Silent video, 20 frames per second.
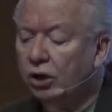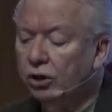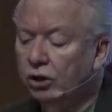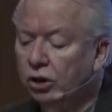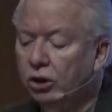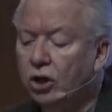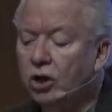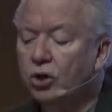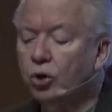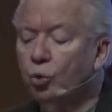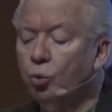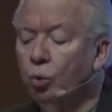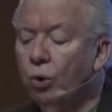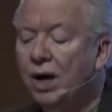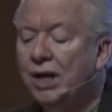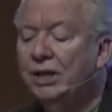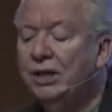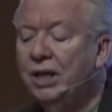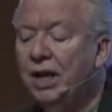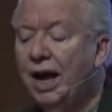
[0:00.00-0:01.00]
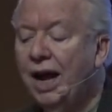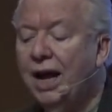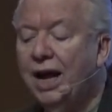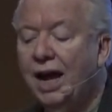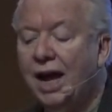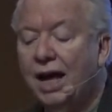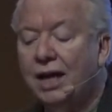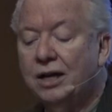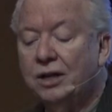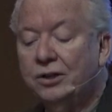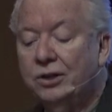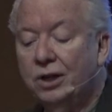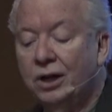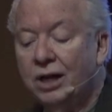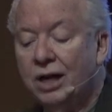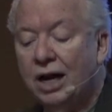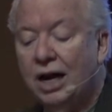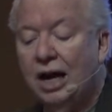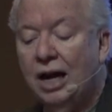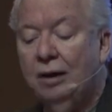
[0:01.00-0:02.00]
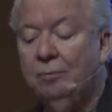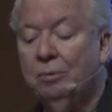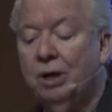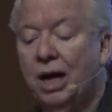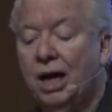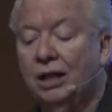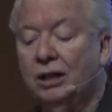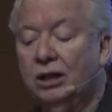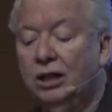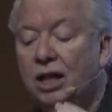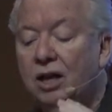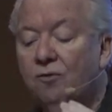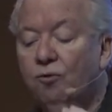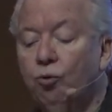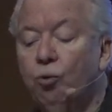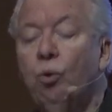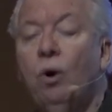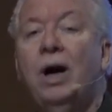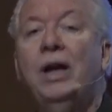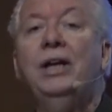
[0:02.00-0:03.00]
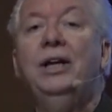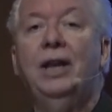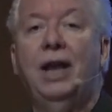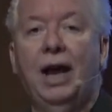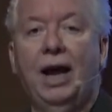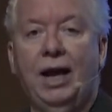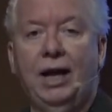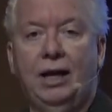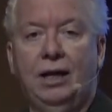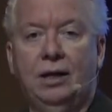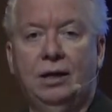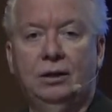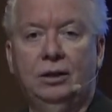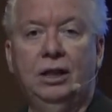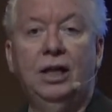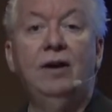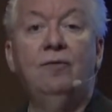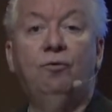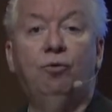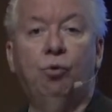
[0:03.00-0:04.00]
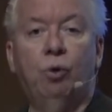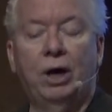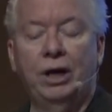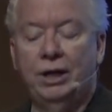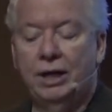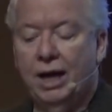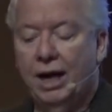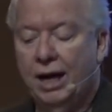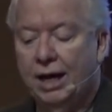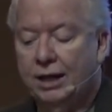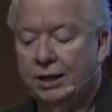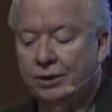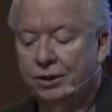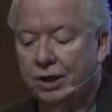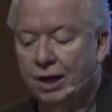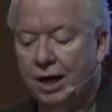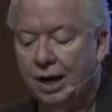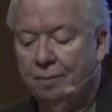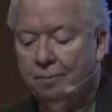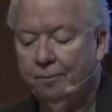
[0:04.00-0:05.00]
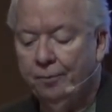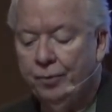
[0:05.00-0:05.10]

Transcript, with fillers: Look one day at a time and live one day. Live one day at a time.